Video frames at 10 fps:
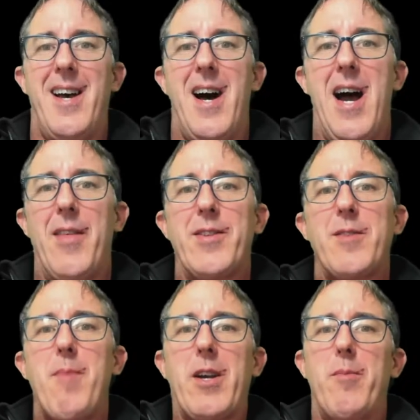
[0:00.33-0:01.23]
Hi, this
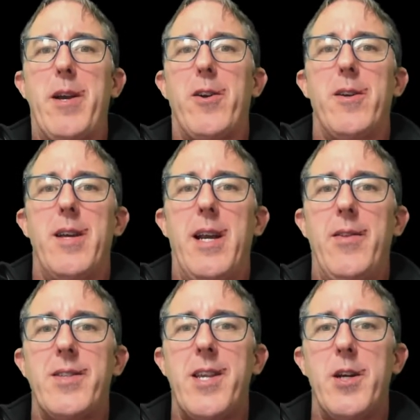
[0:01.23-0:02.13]
is Michael Becker, and in
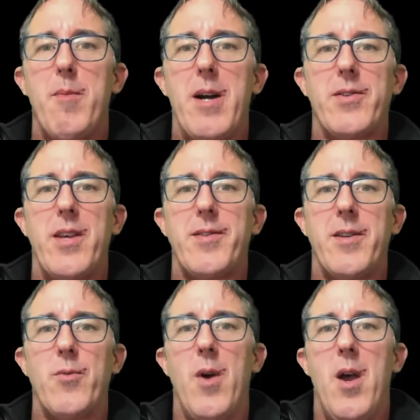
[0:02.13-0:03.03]
this Tinderbox
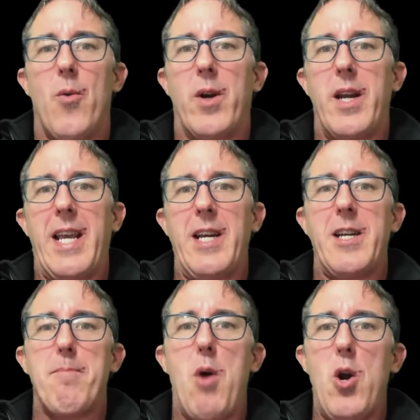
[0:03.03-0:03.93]
lesson, we're going to get
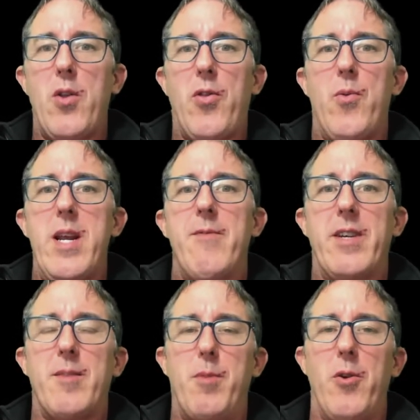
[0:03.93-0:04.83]
into part three of
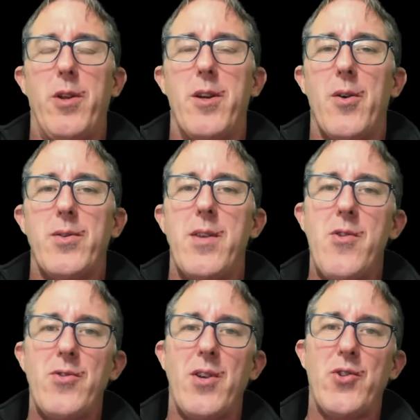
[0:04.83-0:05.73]
Exploding Notes. And
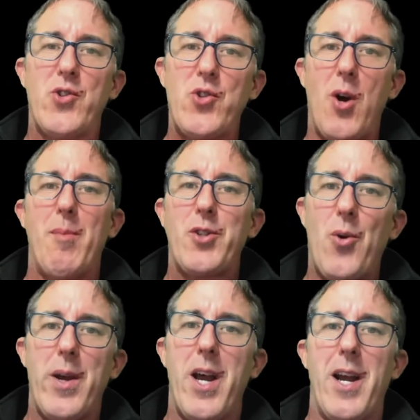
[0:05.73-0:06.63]
there's so much
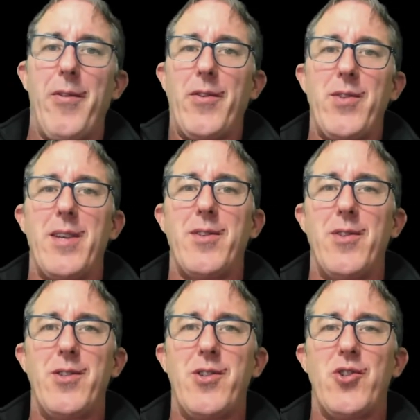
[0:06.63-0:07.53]
going on in this lesson,
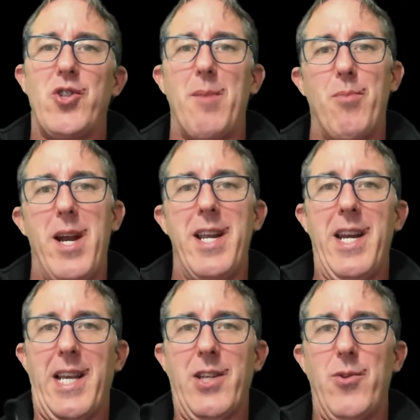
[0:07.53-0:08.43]
let's just jump right in
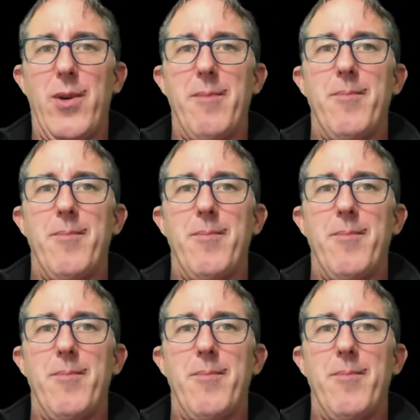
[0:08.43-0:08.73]
and get to it.